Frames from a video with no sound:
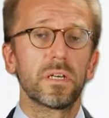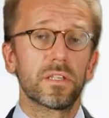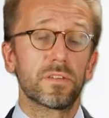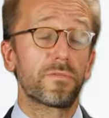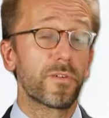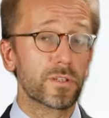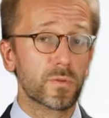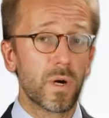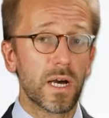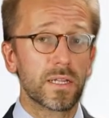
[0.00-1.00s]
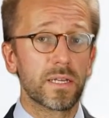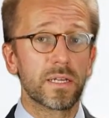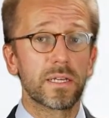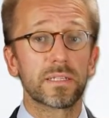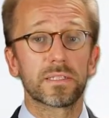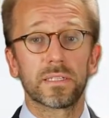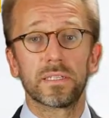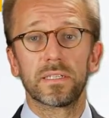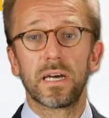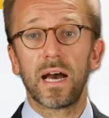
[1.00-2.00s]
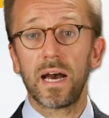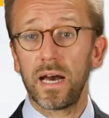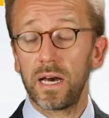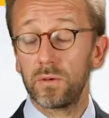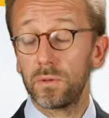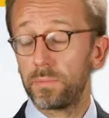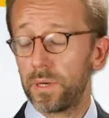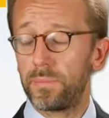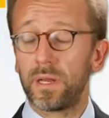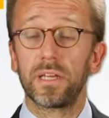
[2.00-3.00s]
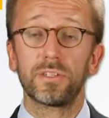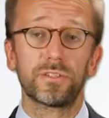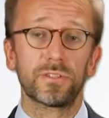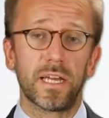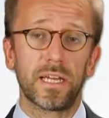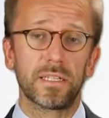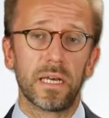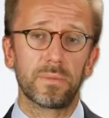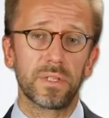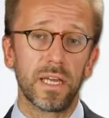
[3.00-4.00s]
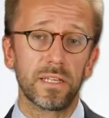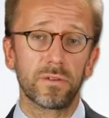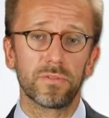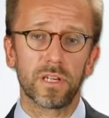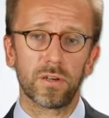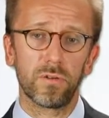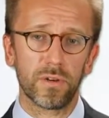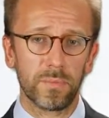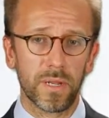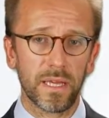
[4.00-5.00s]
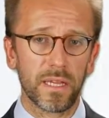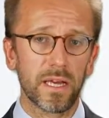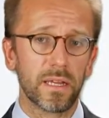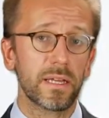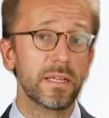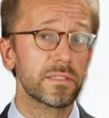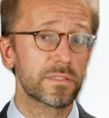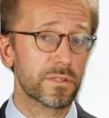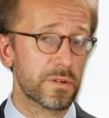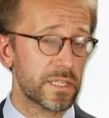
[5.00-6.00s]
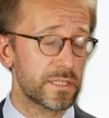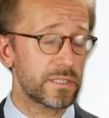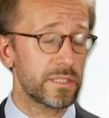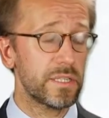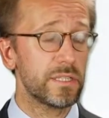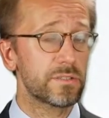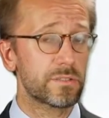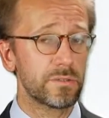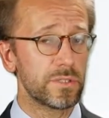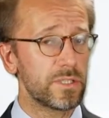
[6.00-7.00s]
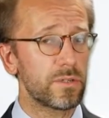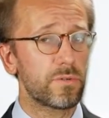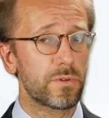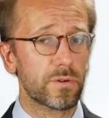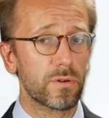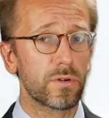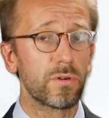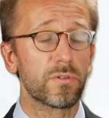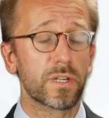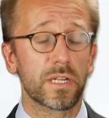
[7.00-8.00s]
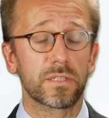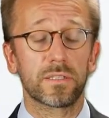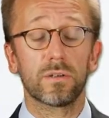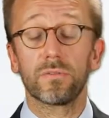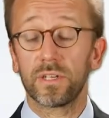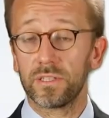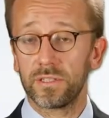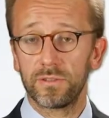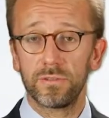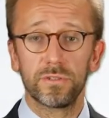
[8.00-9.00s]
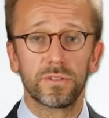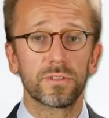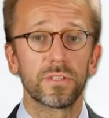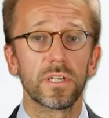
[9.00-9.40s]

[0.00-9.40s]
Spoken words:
The first one is how preparation and update of the recovery plan are integrated into the overall governance of an institution.